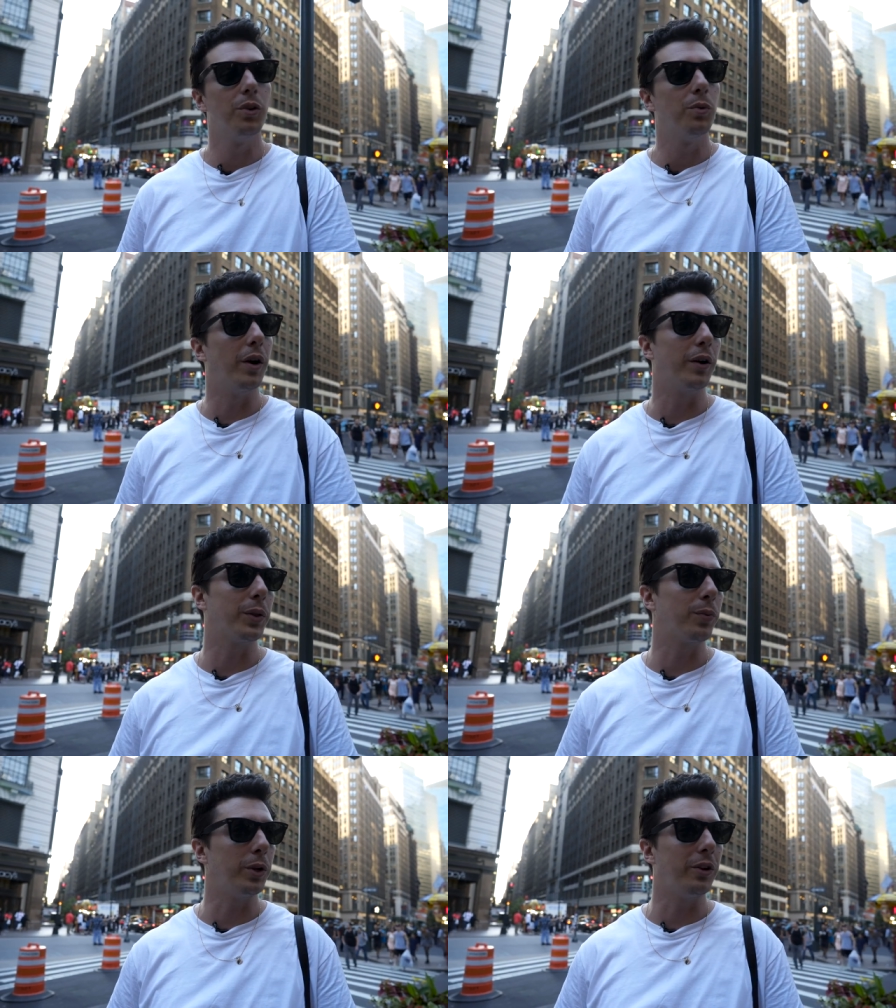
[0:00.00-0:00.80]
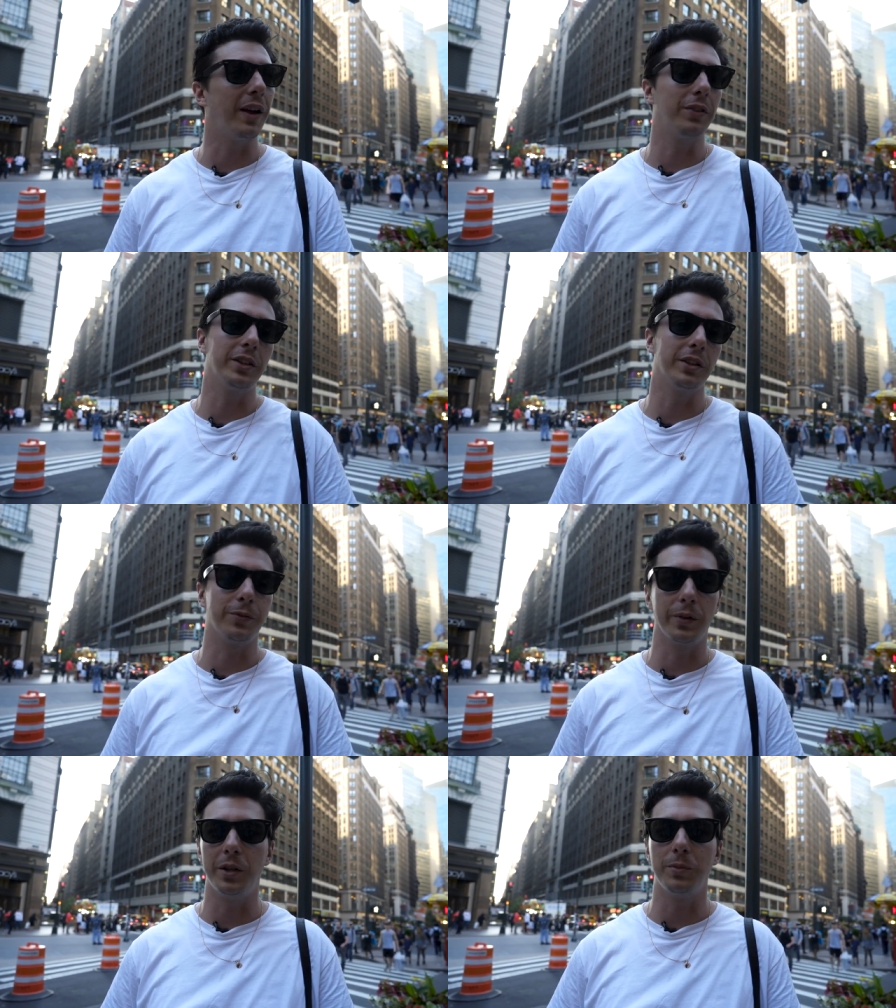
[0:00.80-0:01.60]
Whereas when you have like the
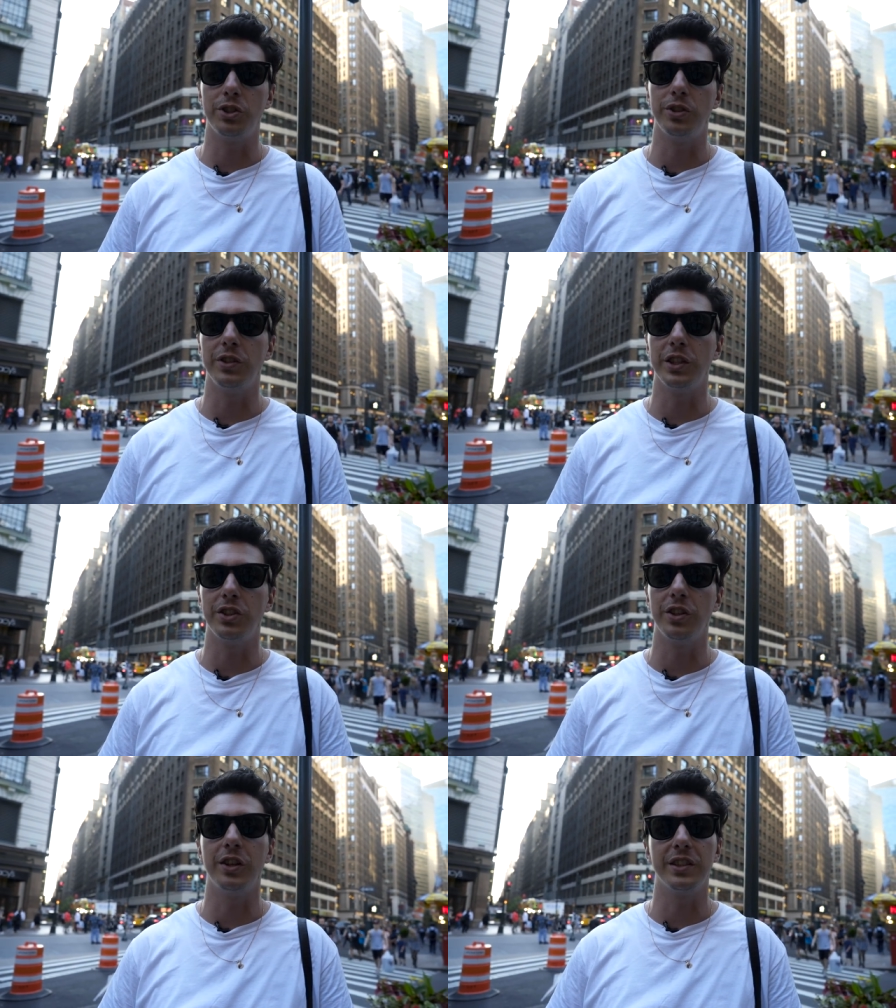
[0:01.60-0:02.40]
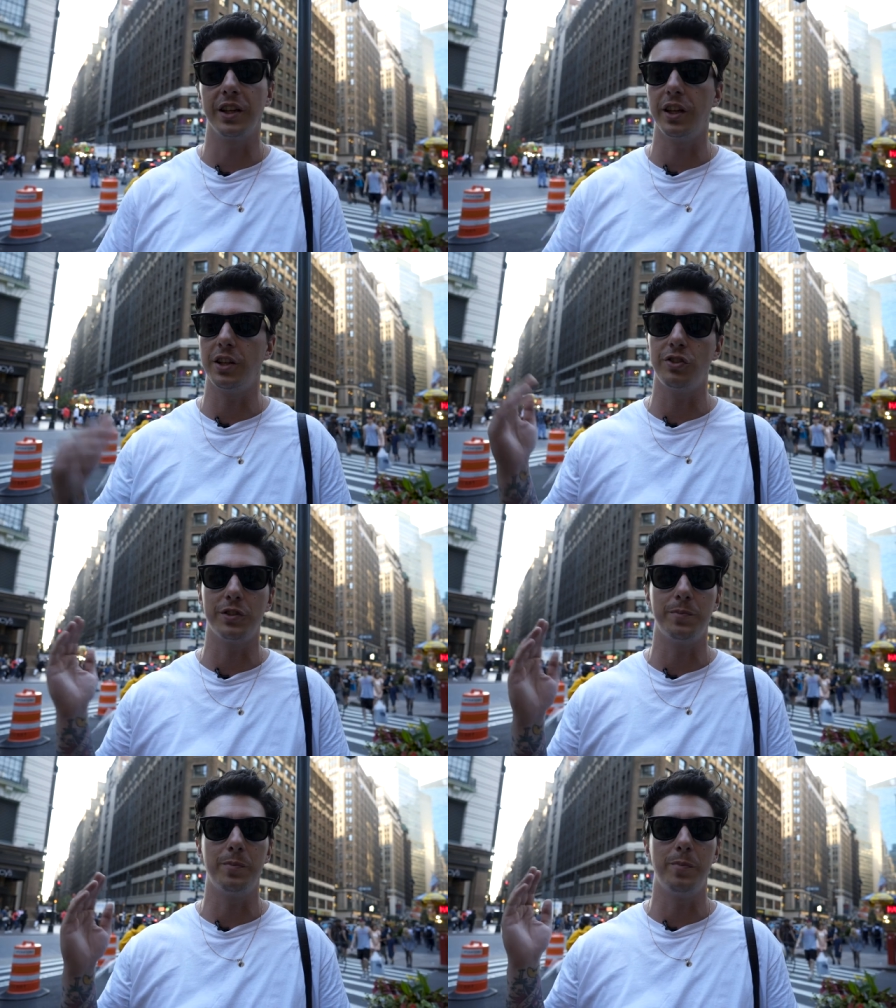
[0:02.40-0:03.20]
freedom to shoot digital, it's like you
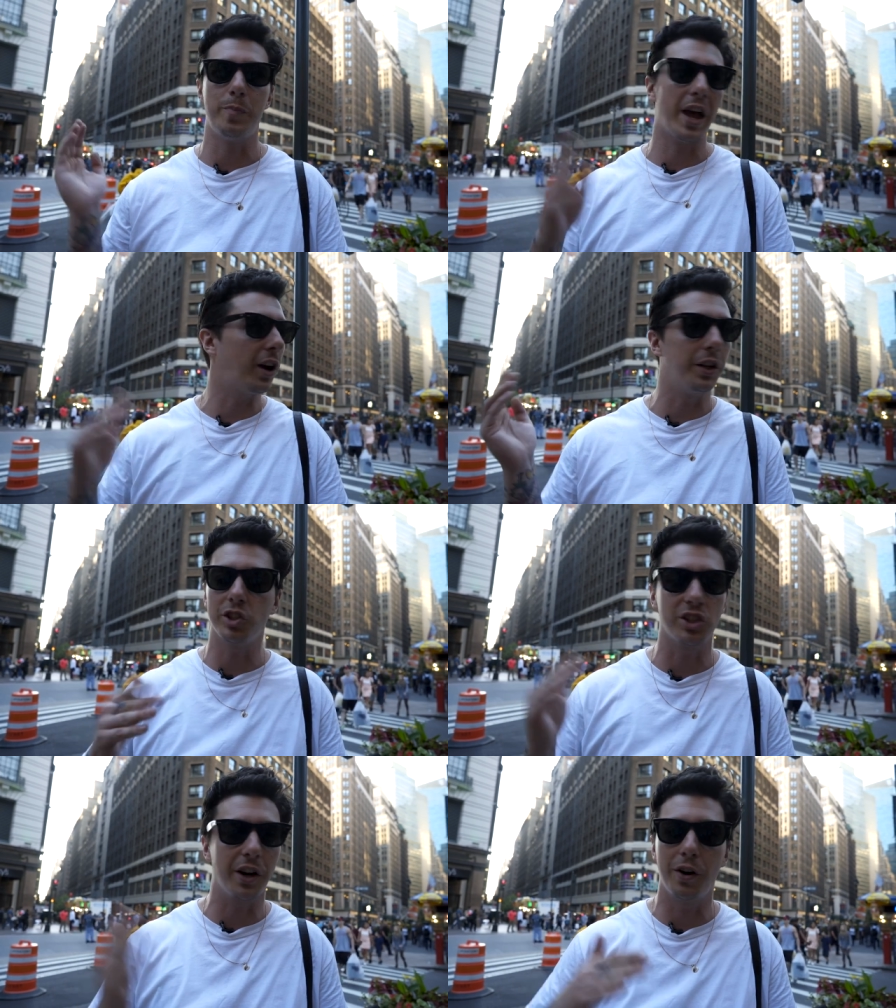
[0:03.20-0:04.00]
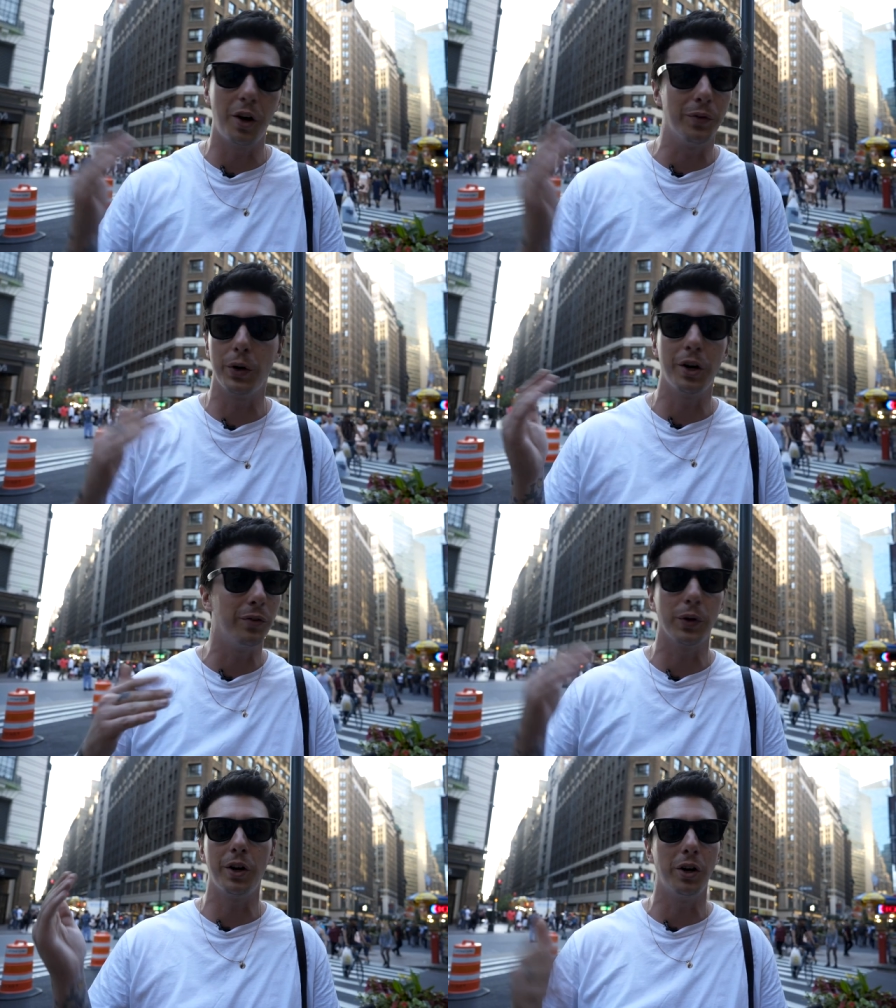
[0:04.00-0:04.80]
just bang on the shutter over and
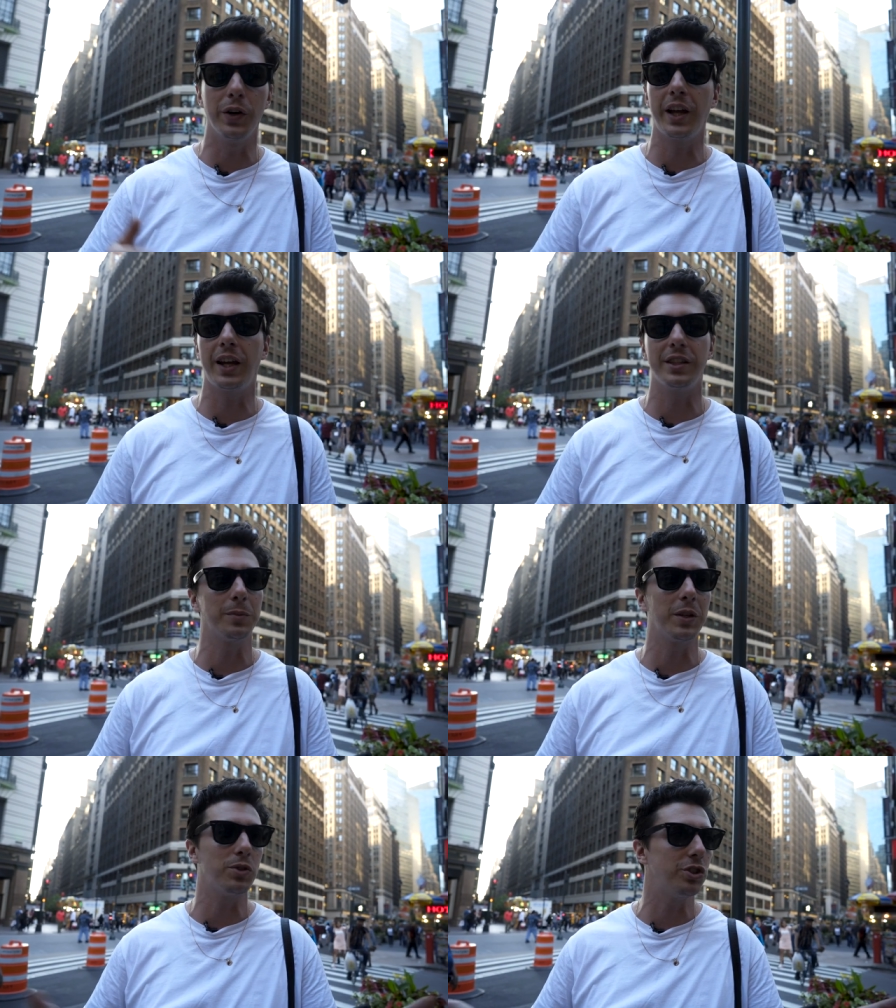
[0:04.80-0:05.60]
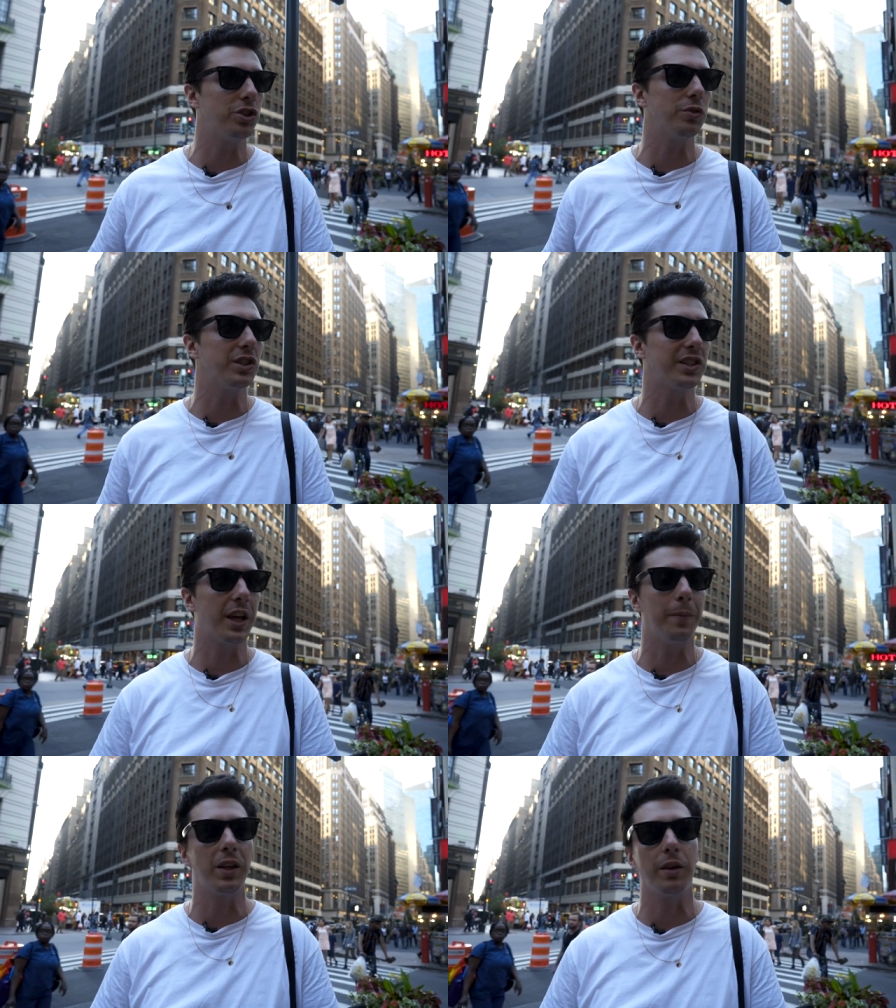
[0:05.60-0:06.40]
over and over again. And sometimes you just shoot the
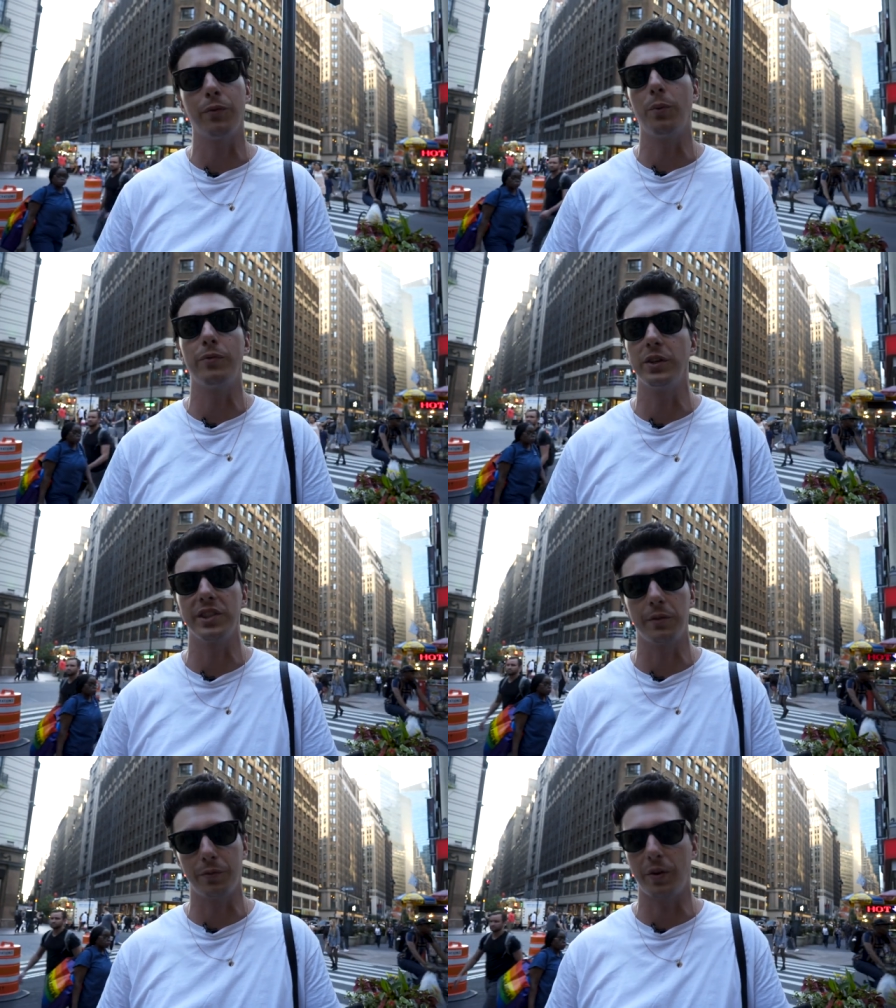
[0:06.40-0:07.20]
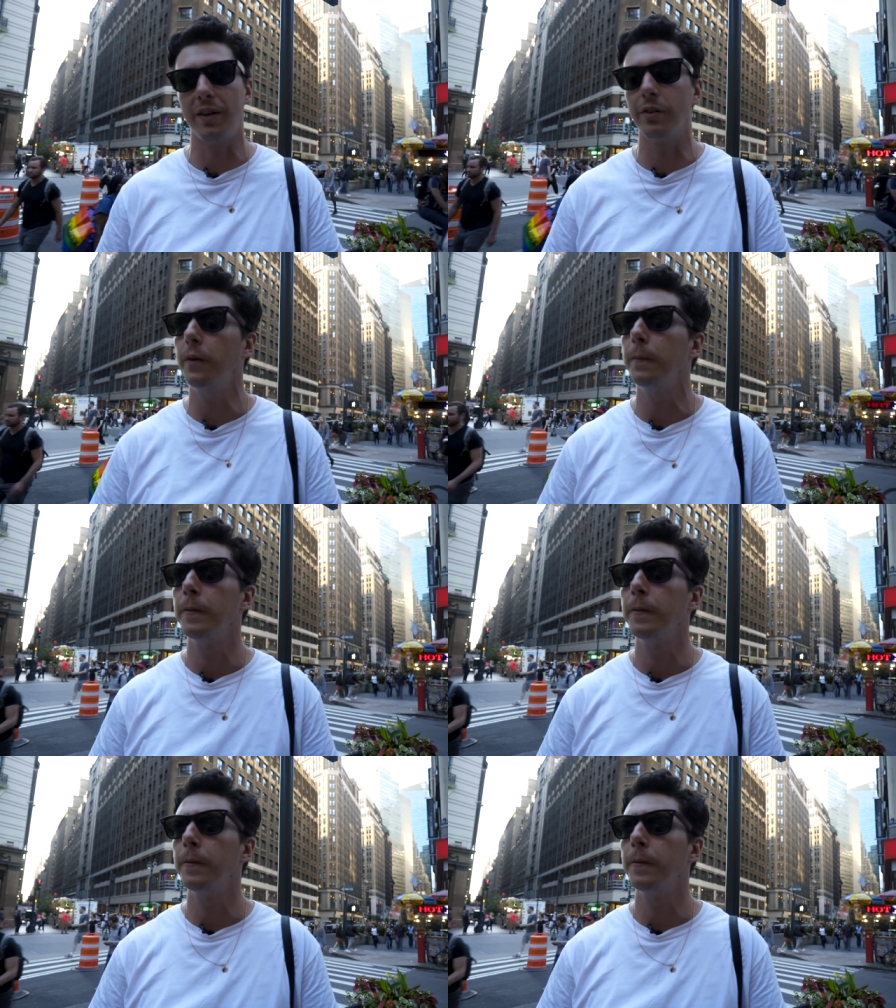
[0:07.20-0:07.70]
same thing for what feels like forever.